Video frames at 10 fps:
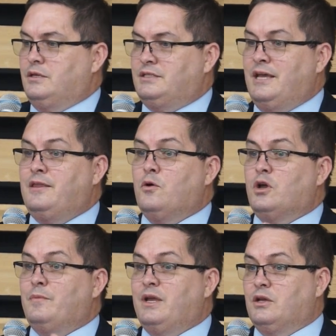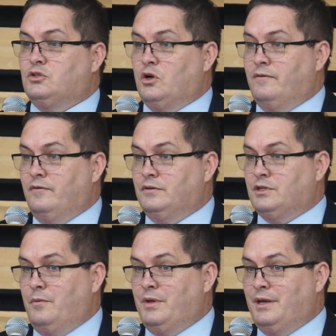said they were going to be conservative on
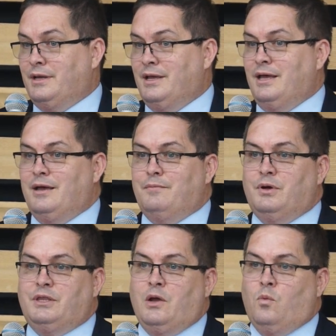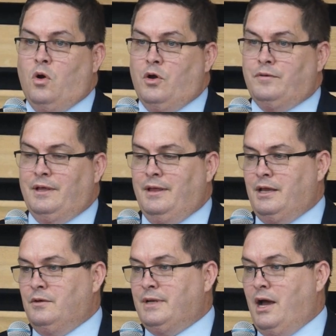something, but they weren't. They
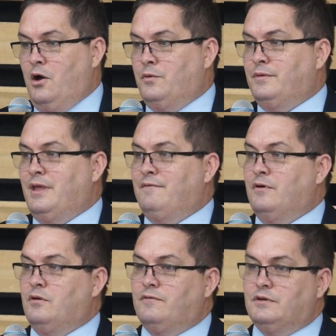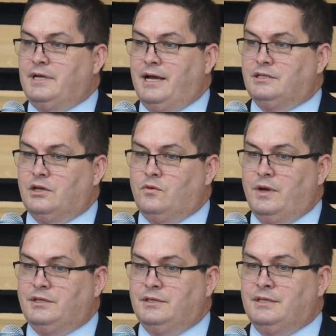let you down. They voted for tax
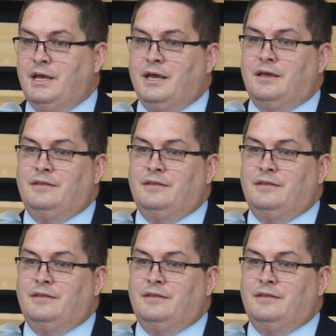increases.